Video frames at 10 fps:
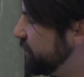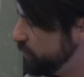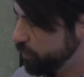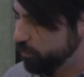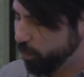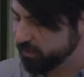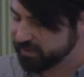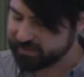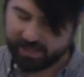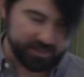is you report
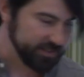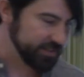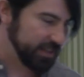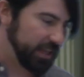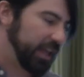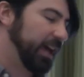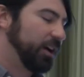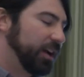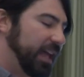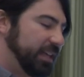the status. In
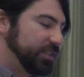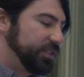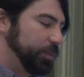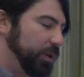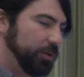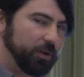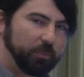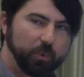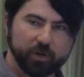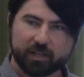our case, we were
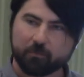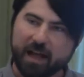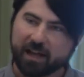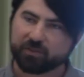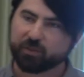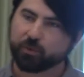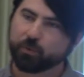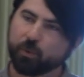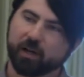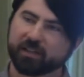reporting back
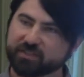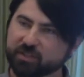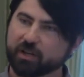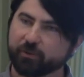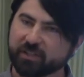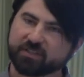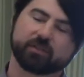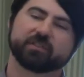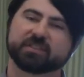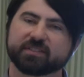to a discovery
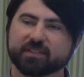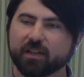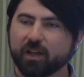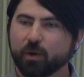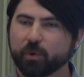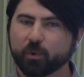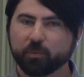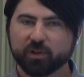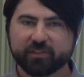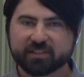service. We were
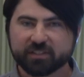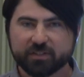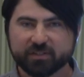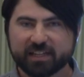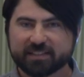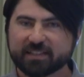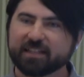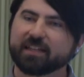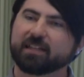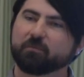previously using
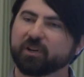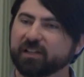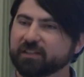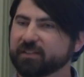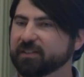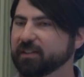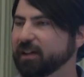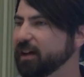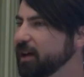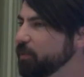etcd, but
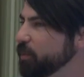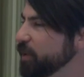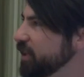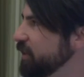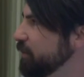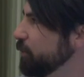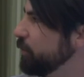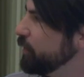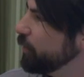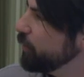um, we
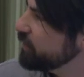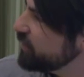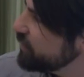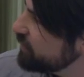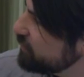rewrote